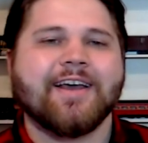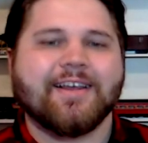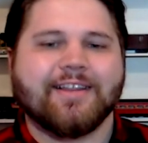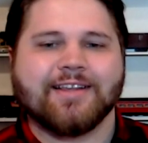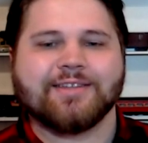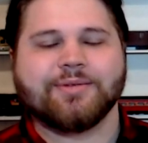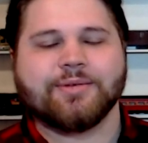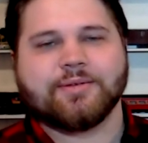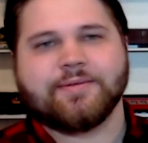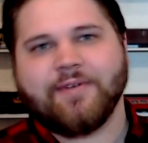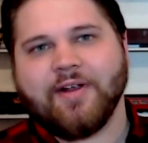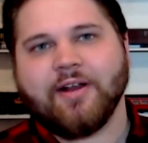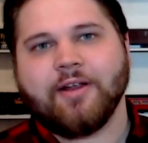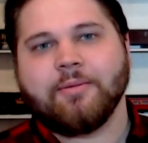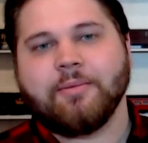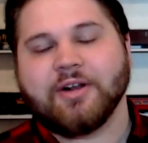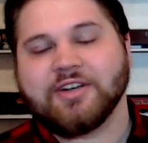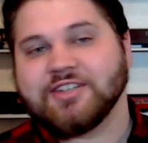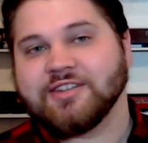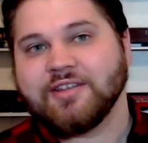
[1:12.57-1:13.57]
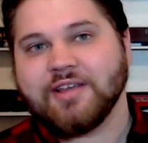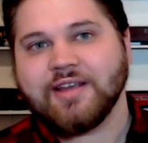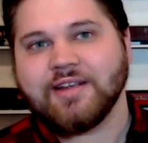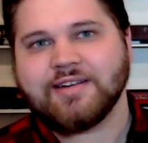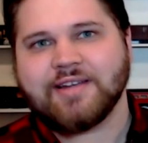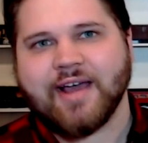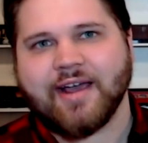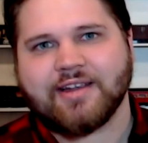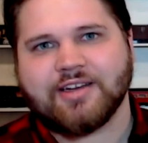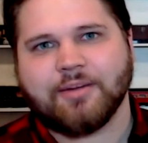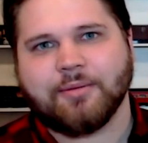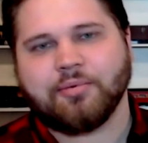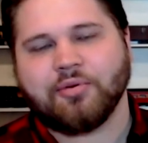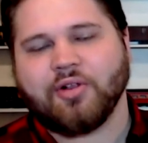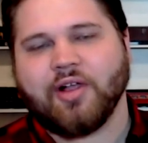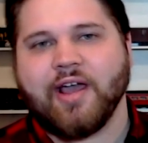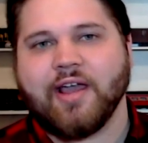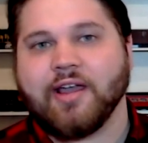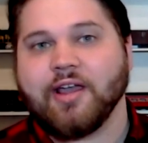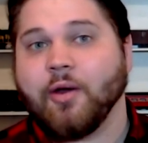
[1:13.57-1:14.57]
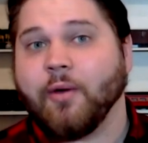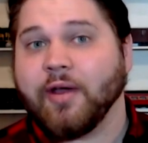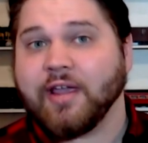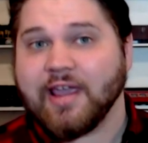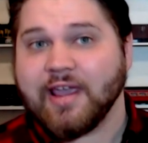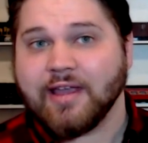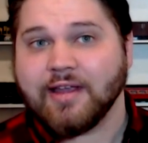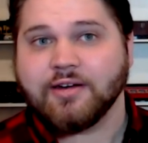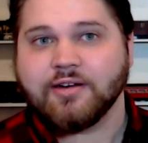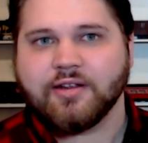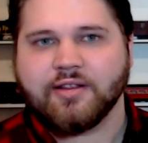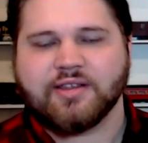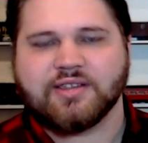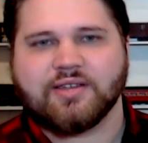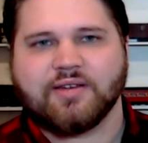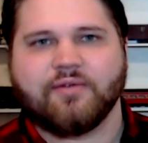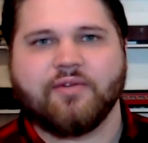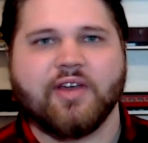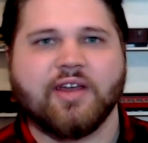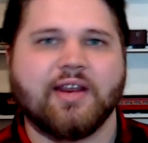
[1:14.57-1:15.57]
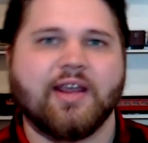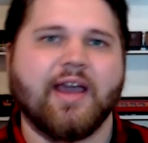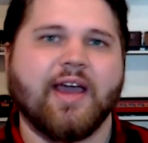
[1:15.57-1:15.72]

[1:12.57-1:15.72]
This was very much the deck to play going into this event.